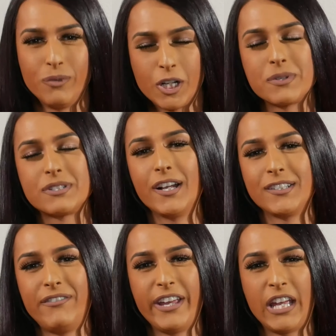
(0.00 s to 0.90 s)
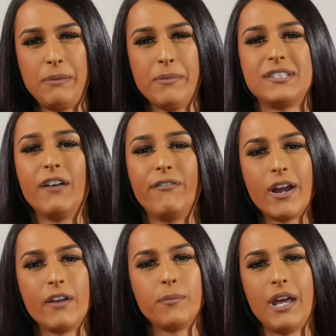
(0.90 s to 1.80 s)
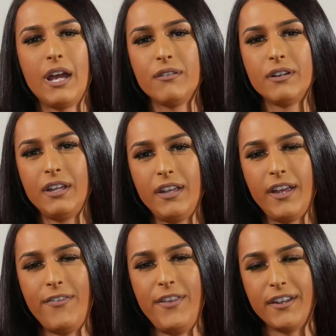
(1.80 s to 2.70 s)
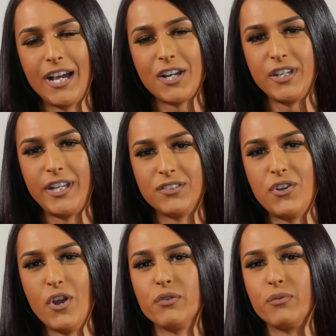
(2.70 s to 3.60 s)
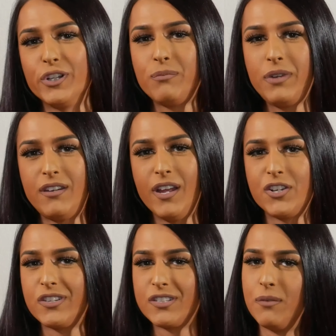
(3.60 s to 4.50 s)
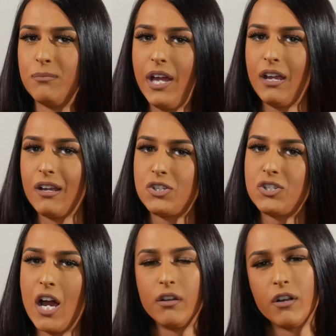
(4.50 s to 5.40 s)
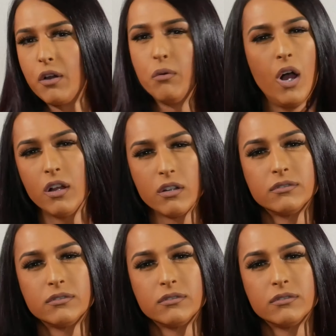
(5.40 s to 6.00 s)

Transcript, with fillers: One hundred percent. Because I feel like I can be myself around them now, and they can actually get to know the real me, not just on like shell or like a wall.